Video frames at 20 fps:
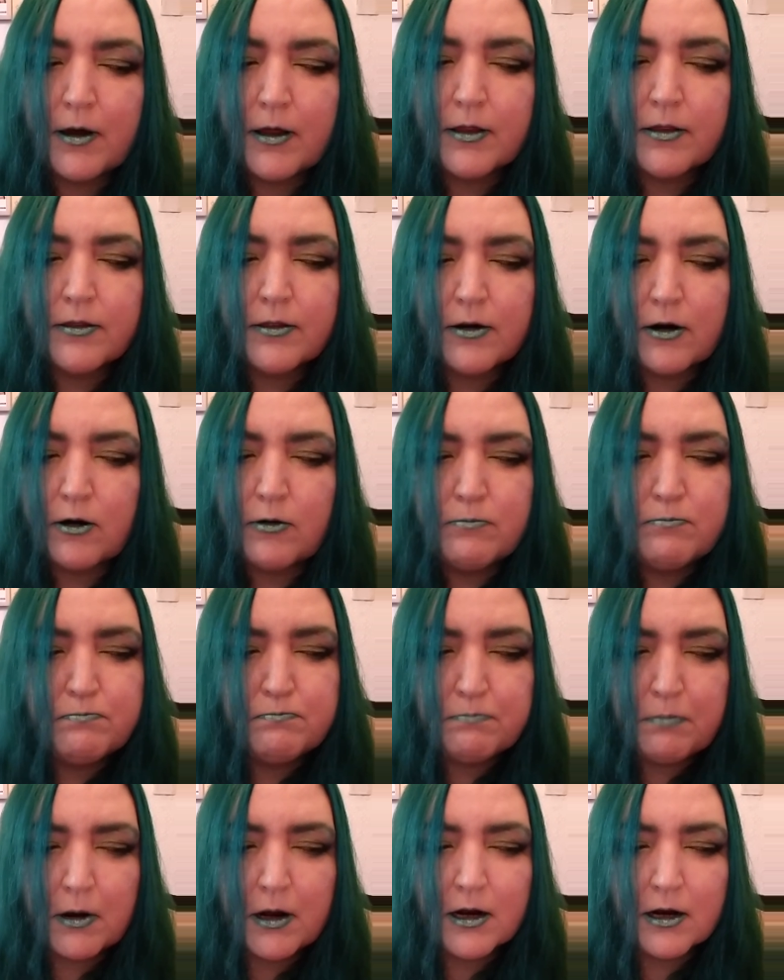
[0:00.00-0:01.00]
they're all
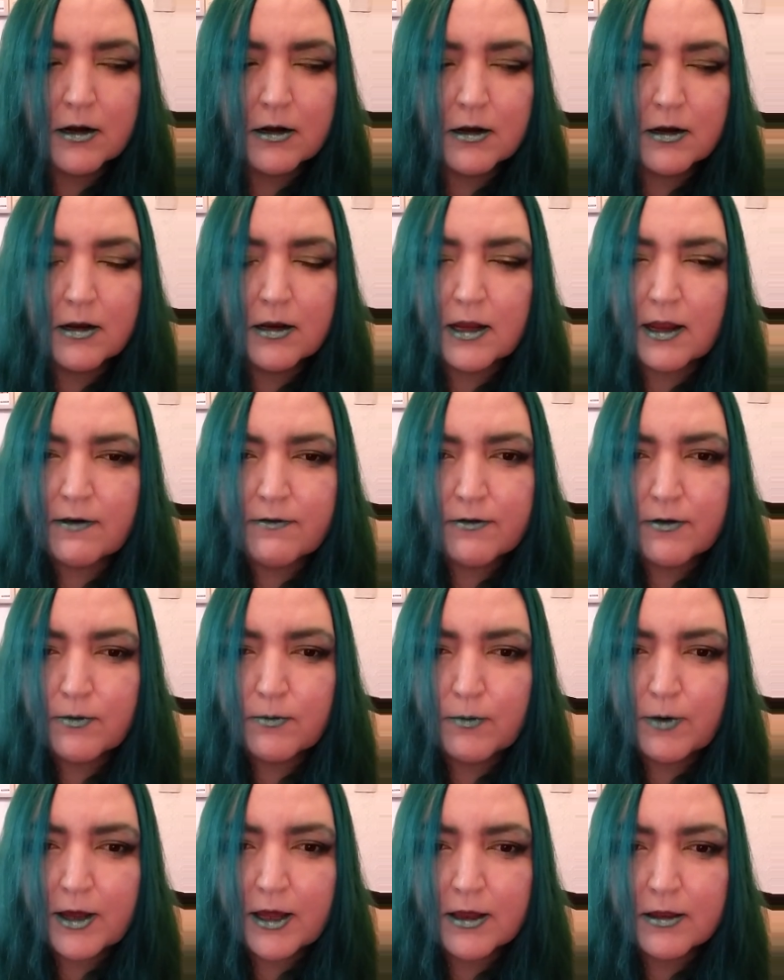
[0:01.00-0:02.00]
buggered in different
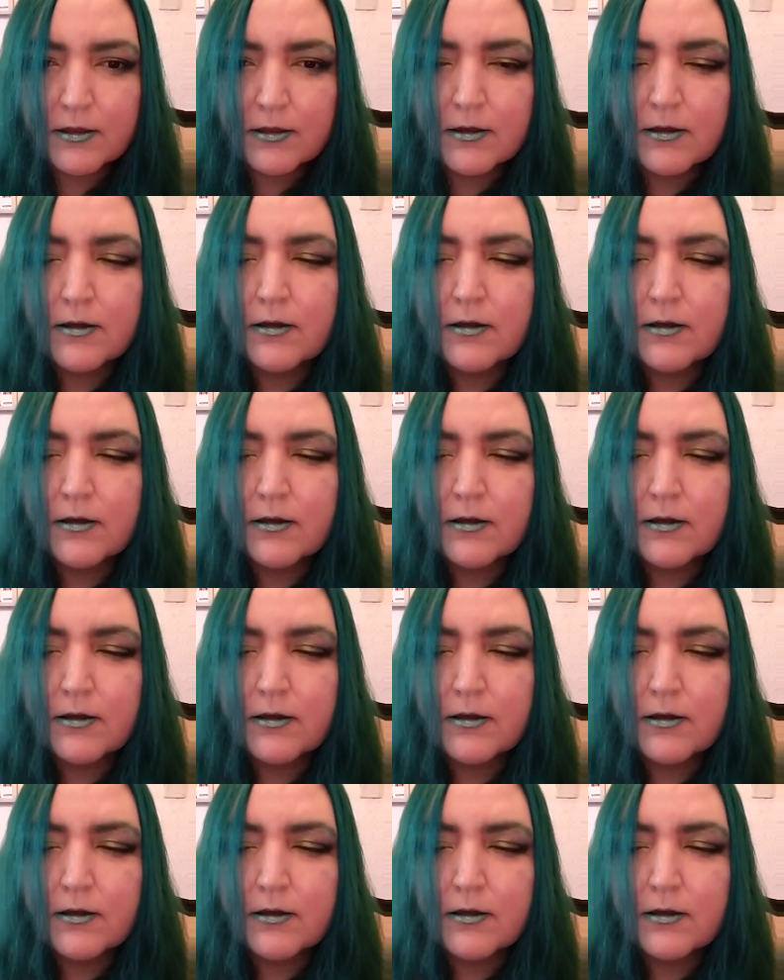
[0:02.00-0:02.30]
ways.